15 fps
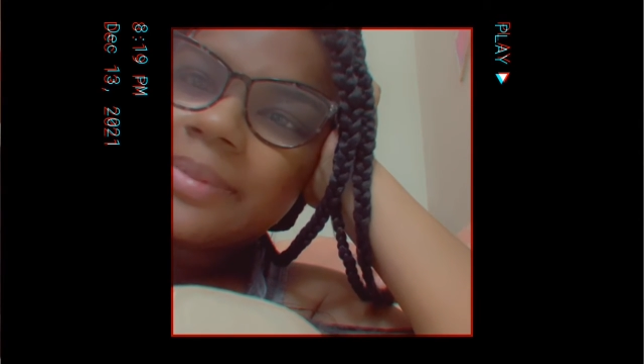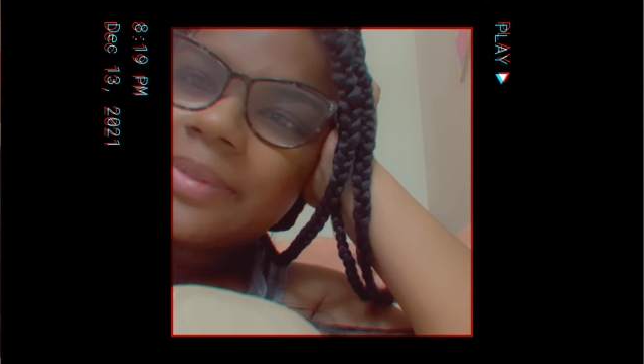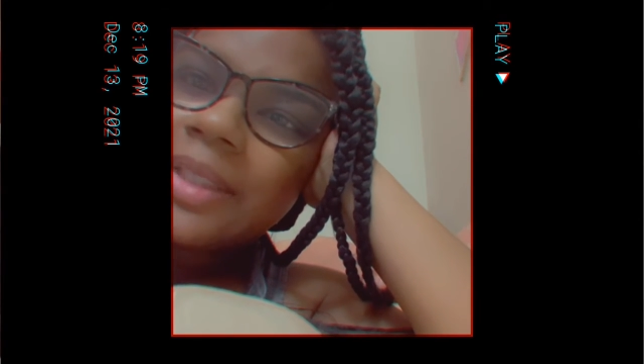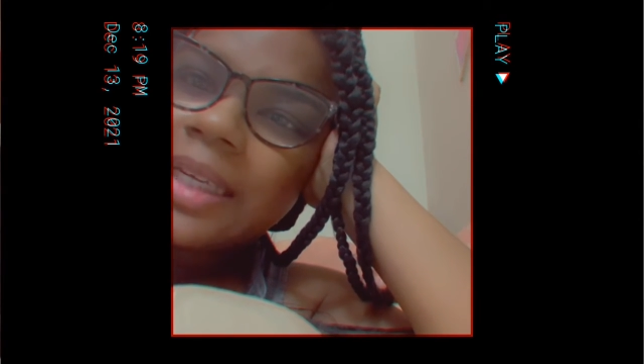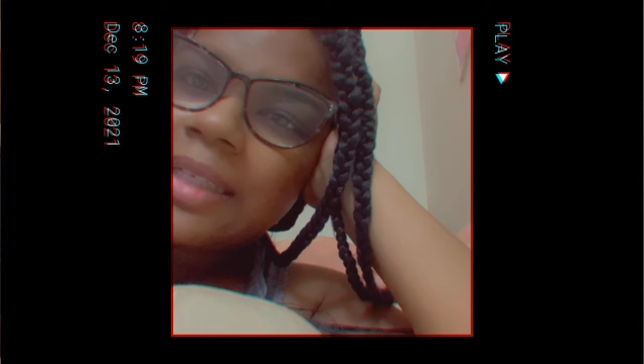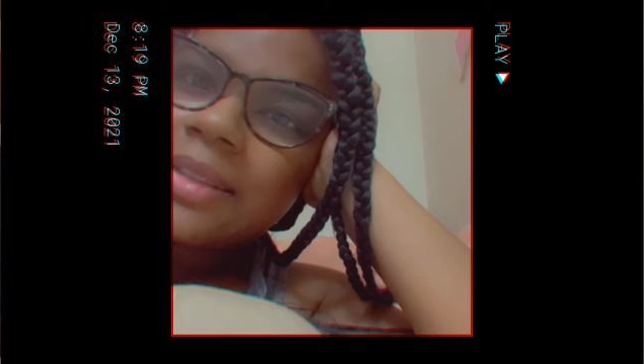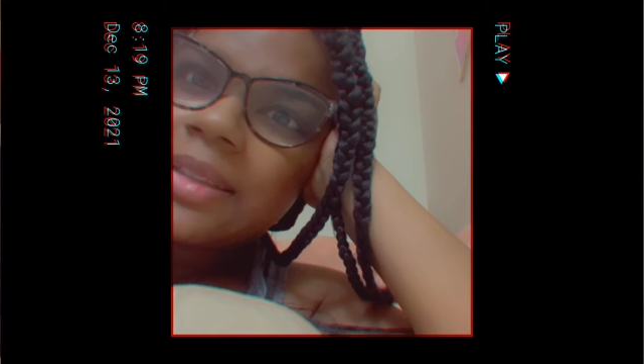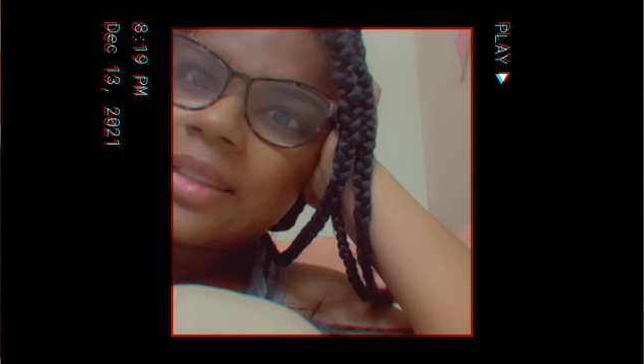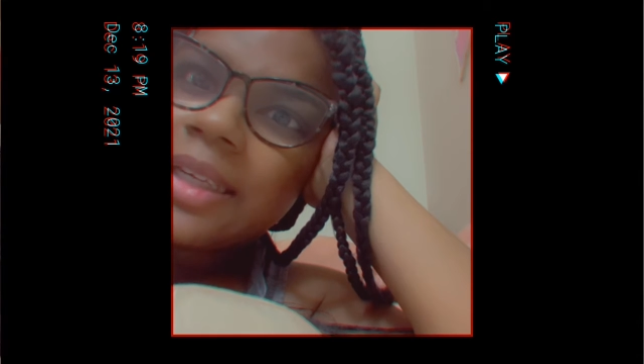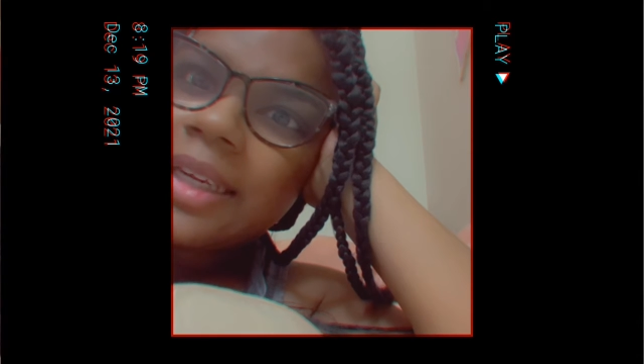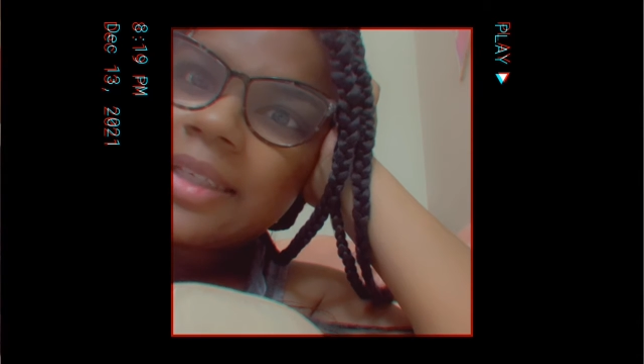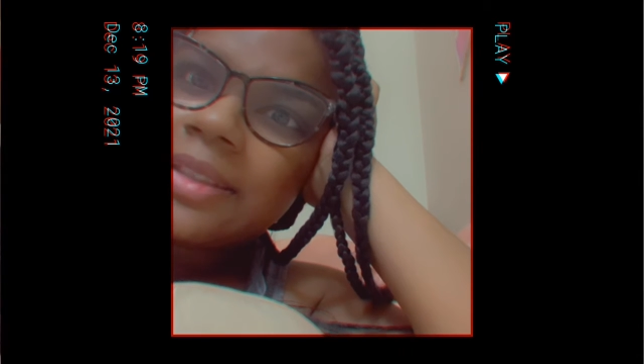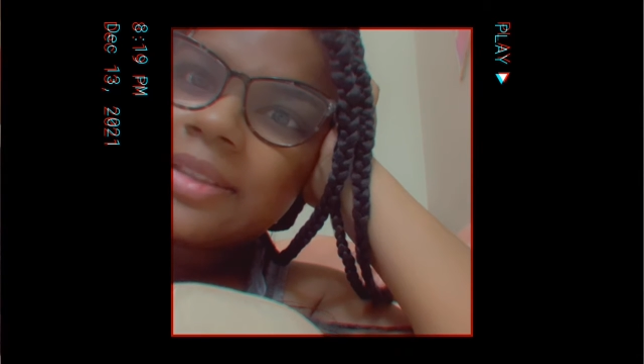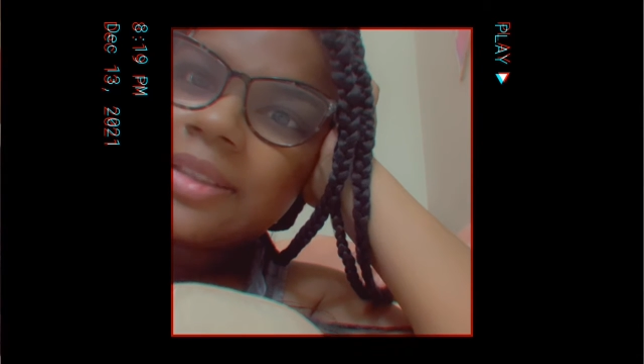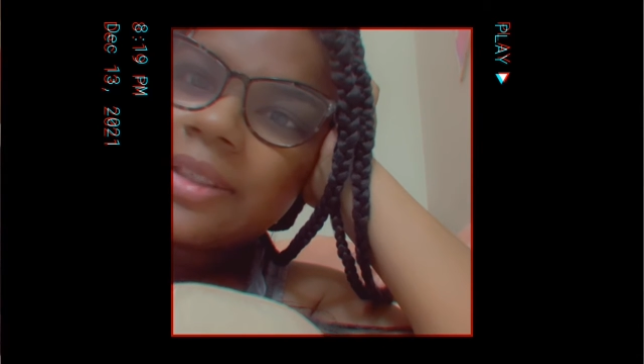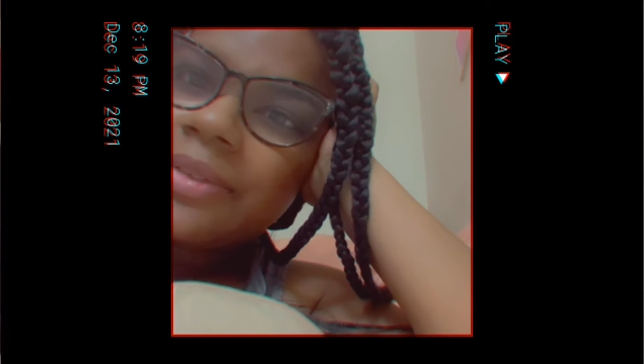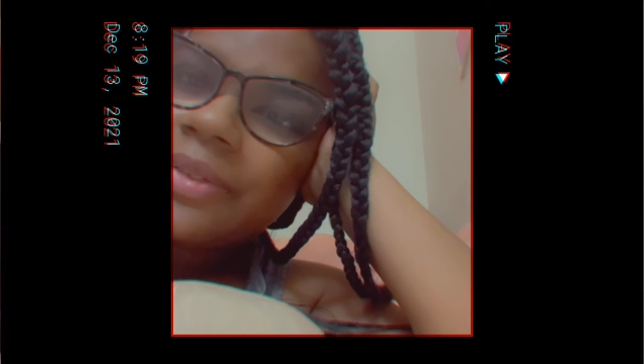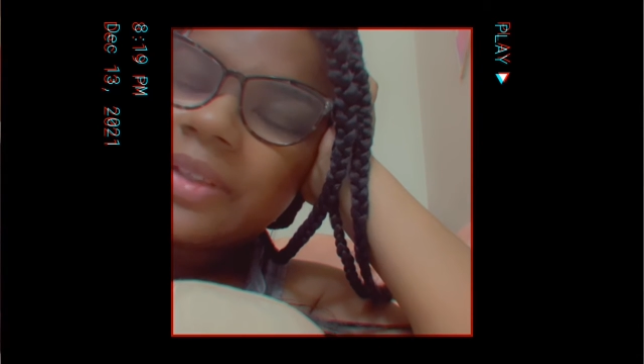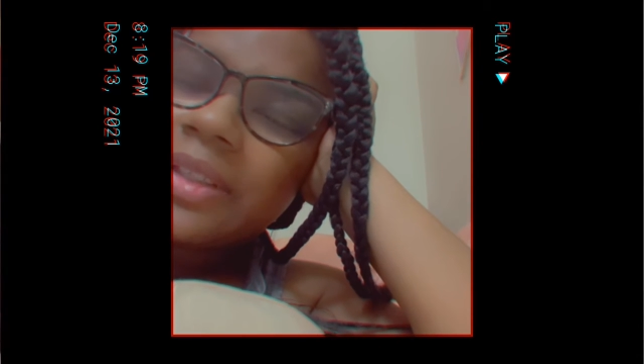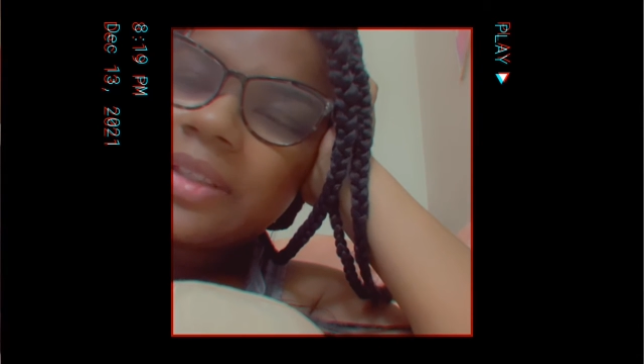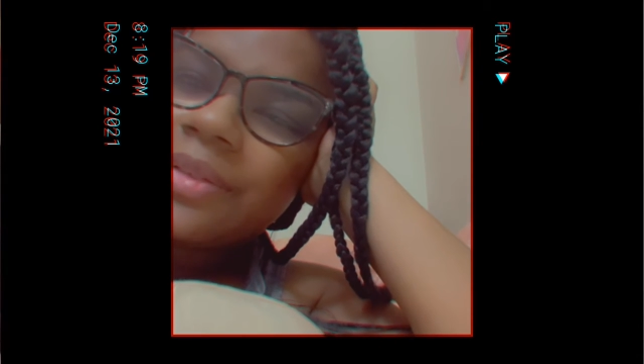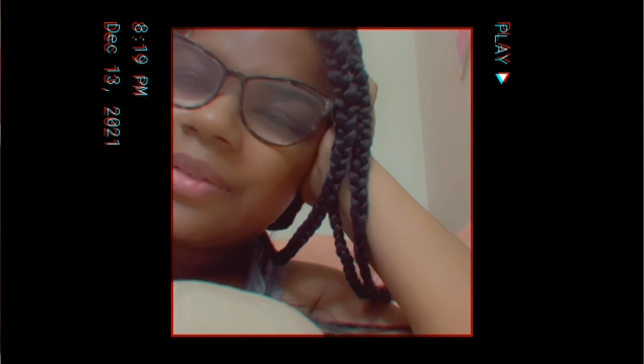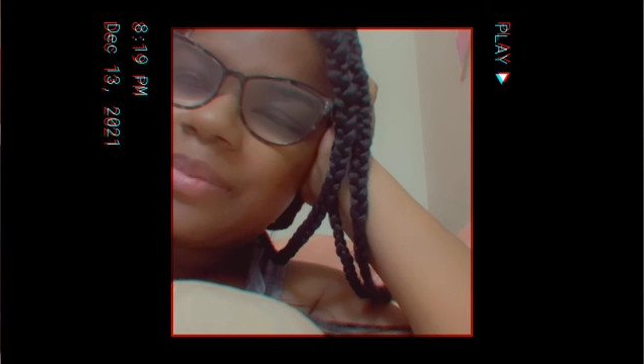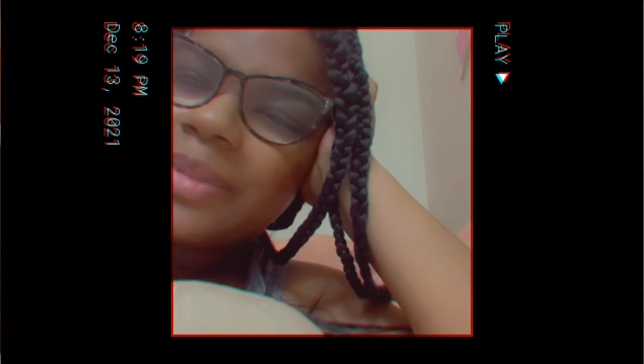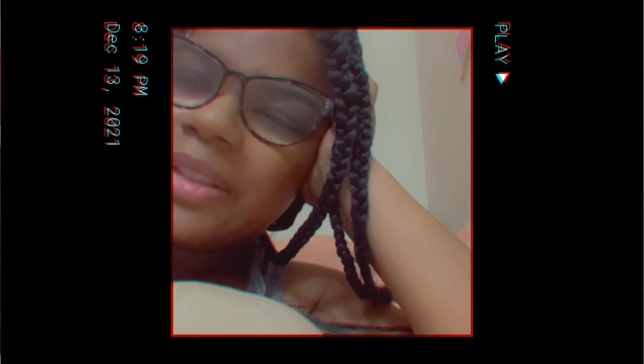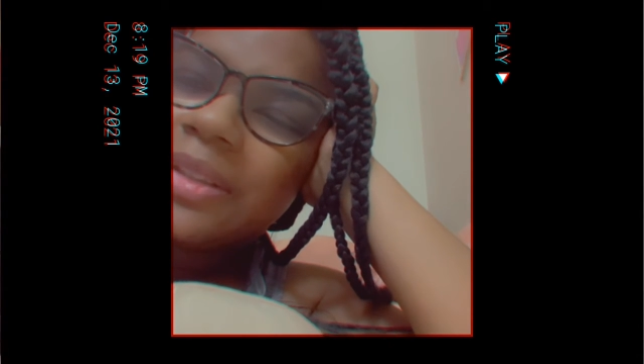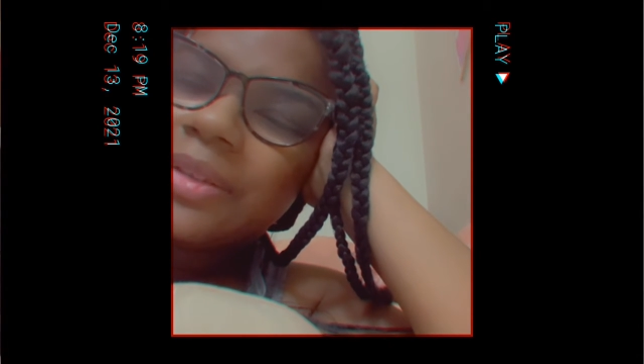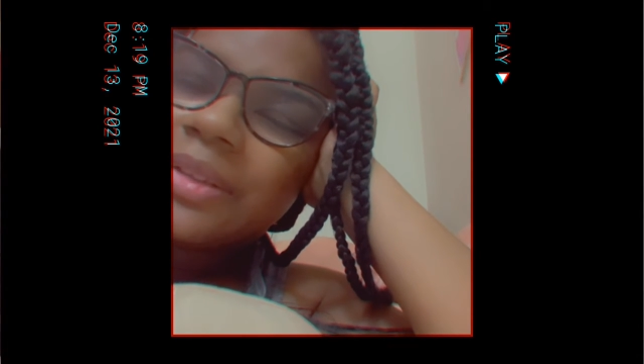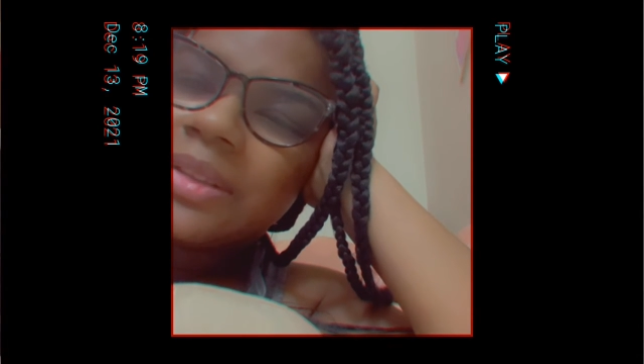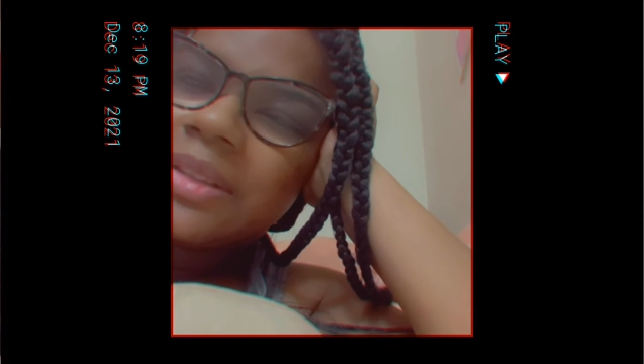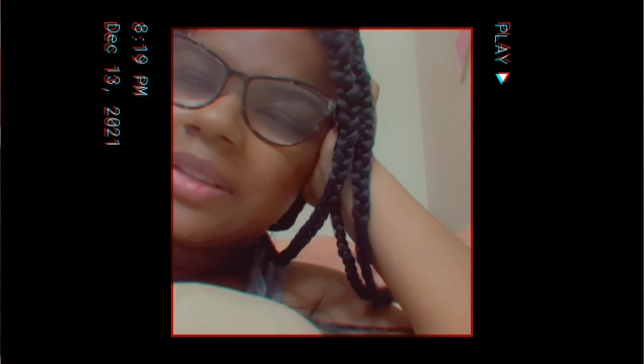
actually has stuff in it with me doing